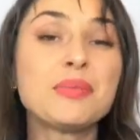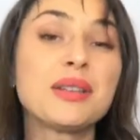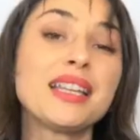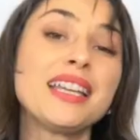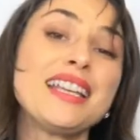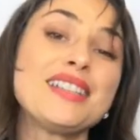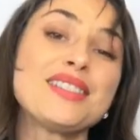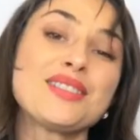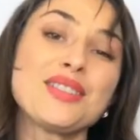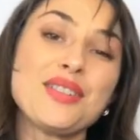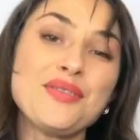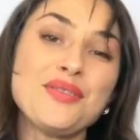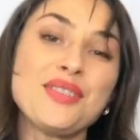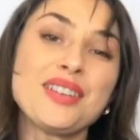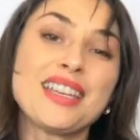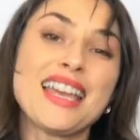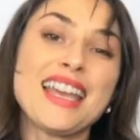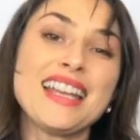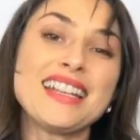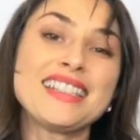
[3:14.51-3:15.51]
Please don't
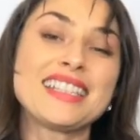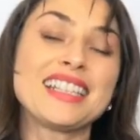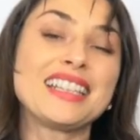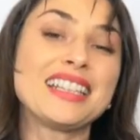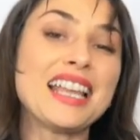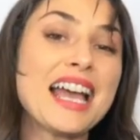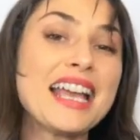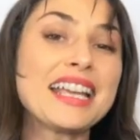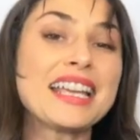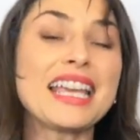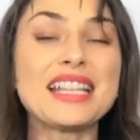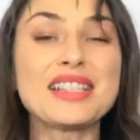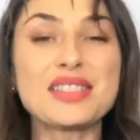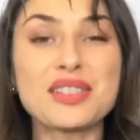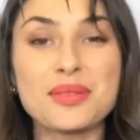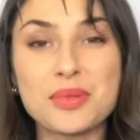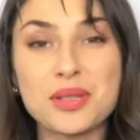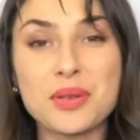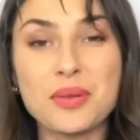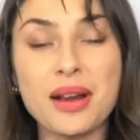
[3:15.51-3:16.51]
forget to like and
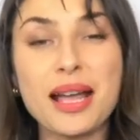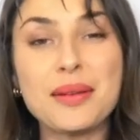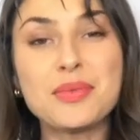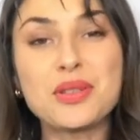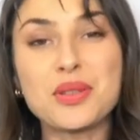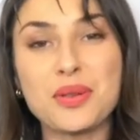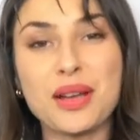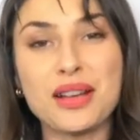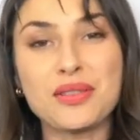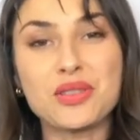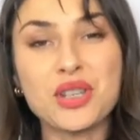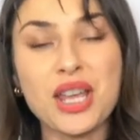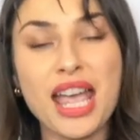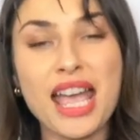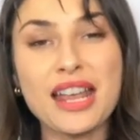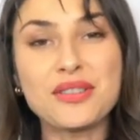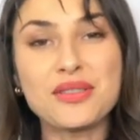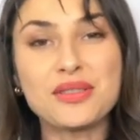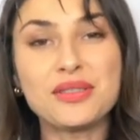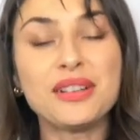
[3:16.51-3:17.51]
subscribe to our
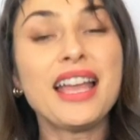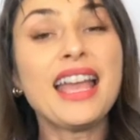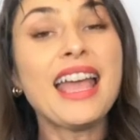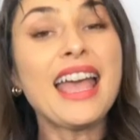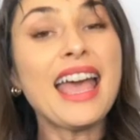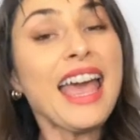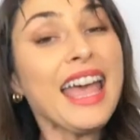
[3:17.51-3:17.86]
channel.